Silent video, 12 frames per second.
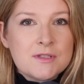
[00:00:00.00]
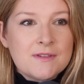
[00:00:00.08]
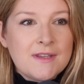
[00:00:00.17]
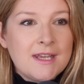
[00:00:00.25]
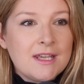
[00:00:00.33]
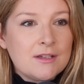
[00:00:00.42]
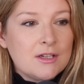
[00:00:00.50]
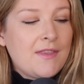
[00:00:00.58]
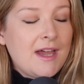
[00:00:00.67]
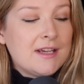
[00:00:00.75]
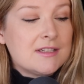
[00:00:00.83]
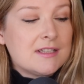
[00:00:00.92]
thing.
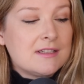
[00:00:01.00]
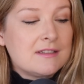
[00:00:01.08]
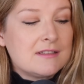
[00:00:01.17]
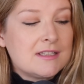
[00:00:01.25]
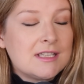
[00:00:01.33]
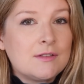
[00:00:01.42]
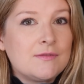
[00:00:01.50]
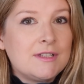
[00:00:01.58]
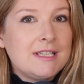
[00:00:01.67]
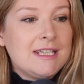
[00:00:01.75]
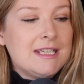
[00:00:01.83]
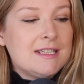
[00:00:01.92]
That silver
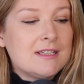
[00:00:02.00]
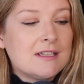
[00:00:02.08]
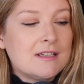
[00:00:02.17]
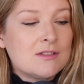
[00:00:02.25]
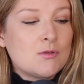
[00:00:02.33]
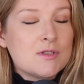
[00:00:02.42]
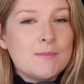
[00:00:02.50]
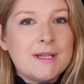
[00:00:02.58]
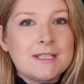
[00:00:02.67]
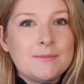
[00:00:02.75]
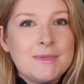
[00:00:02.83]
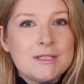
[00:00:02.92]
lead has got a
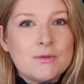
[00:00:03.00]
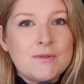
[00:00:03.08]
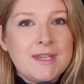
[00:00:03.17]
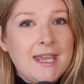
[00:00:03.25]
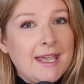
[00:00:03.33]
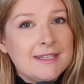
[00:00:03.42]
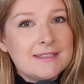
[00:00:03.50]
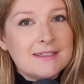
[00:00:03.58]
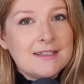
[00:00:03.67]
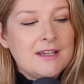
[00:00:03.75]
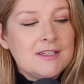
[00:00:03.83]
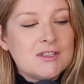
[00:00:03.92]
metal bit on the
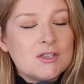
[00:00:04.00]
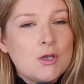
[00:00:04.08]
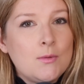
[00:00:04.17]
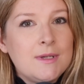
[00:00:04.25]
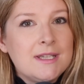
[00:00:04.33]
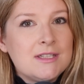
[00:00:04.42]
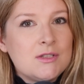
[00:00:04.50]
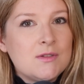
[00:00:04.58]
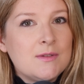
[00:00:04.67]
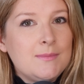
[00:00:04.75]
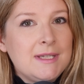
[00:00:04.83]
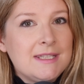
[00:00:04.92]
end and it's going into
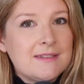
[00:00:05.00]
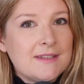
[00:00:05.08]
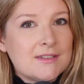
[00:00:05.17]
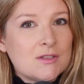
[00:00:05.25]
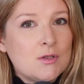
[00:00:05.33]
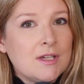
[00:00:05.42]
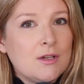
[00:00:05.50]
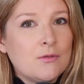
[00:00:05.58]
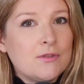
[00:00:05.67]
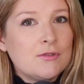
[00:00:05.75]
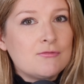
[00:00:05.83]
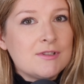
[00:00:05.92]
the meat that's cooking
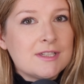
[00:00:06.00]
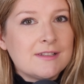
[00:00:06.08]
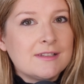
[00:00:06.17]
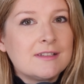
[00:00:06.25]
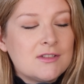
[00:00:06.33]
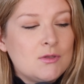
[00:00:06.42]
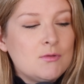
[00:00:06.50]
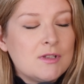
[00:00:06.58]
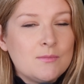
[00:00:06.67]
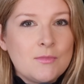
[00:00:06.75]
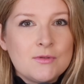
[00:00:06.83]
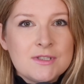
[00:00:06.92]
on the griddle. So you
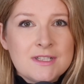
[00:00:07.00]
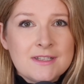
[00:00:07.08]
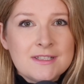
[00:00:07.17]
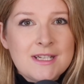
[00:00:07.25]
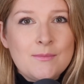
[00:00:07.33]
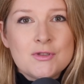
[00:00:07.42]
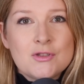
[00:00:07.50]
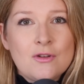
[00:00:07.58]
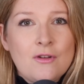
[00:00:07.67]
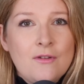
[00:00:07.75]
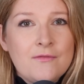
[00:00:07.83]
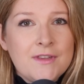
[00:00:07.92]
can monitor the
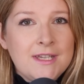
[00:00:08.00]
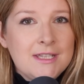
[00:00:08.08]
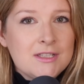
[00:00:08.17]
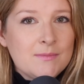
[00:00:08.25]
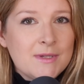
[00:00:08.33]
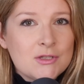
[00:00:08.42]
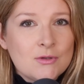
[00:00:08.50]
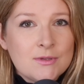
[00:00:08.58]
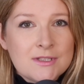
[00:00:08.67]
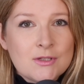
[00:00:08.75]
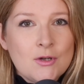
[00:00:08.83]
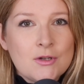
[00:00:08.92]
temperature of the heat to make sure
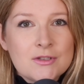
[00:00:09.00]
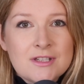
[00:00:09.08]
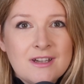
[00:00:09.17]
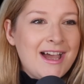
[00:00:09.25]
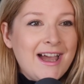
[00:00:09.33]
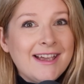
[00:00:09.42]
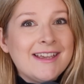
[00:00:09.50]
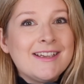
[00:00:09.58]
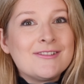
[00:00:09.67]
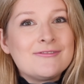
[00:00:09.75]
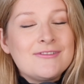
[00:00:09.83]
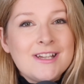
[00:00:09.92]
it's cooked.
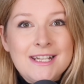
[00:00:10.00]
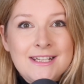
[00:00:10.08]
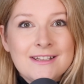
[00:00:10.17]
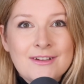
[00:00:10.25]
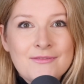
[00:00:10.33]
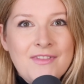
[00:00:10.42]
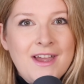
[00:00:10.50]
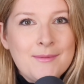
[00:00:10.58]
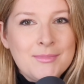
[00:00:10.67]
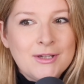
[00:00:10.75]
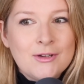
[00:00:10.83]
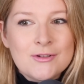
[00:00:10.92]
I really love
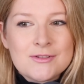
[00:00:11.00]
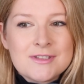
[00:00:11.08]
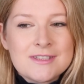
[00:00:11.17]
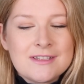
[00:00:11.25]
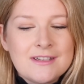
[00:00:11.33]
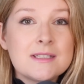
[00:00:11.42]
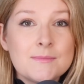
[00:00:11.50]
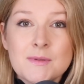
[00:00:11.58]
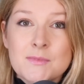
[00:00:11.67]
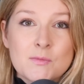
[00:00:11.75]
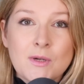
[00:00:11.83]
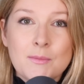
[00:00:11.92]
that because
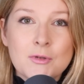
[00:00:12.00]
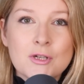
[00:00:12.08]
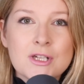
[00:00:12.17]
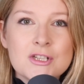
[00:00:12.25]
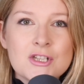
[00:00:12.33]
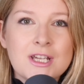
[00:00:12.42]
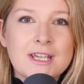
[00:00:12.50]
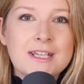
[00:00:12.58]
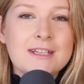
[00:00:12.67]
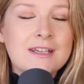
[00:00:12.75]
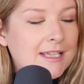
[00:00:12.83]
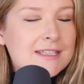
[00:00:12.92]
sometimes when I'm cooking
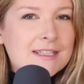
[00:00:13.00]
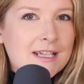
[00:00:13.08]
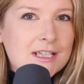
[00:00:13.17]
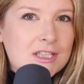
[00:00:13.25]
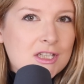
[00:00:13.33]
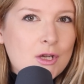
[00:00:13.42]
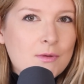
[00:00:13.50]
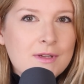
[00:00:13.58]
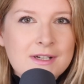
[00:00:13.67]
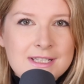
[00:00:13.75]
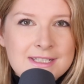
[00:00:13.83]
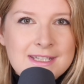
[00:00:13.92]
chicken, it's nice to know
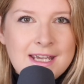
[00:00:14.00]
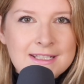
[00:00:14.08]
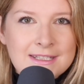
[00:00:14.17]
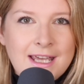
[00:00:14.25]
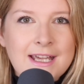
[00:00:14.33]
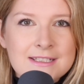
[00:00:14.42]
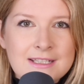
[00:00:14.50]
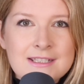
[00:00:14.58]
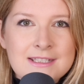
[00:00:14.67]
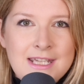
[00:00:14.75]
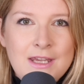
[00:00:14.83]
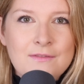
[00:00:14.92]
that it's that
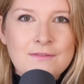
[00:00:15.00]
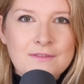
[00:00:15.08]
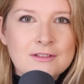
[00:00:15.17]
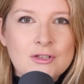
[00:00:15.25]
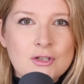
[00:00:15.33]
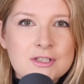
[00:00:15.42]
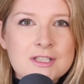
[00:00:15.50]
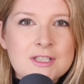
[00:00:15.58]
safe cooked